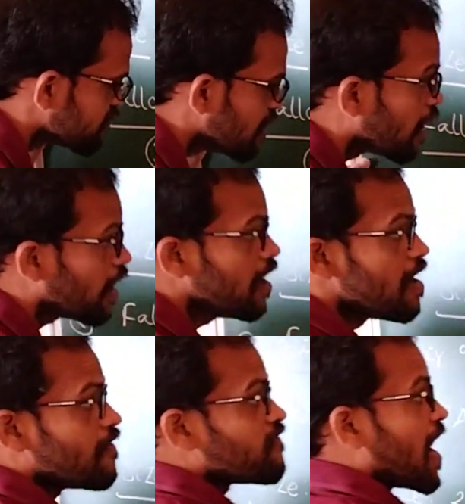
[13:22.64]
of the
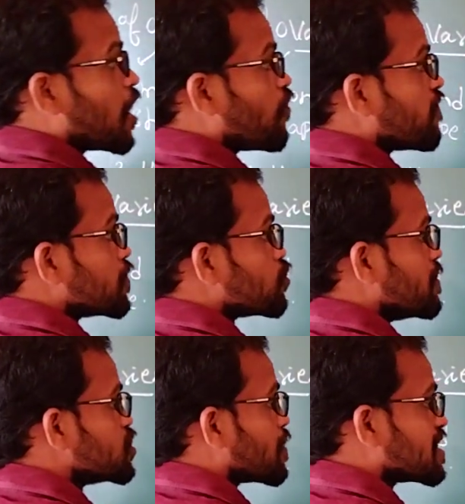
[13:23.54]
fallopian tube
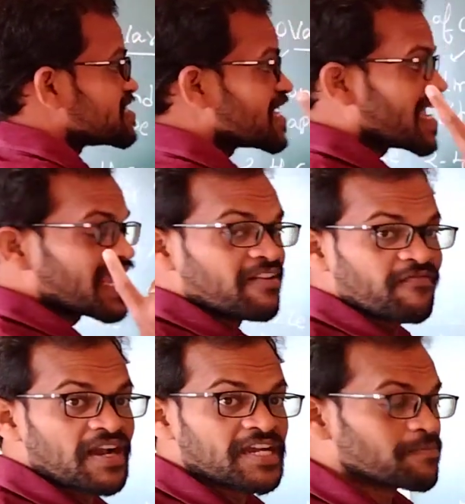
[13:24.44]
is known as the
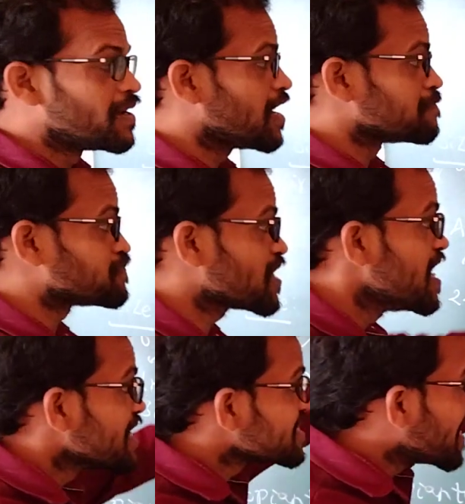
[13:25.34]
infundibulum.
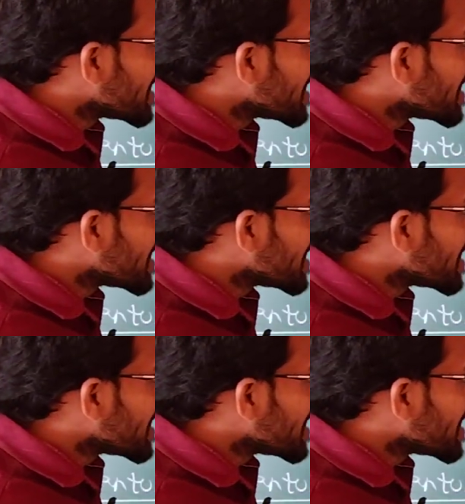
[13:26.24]
The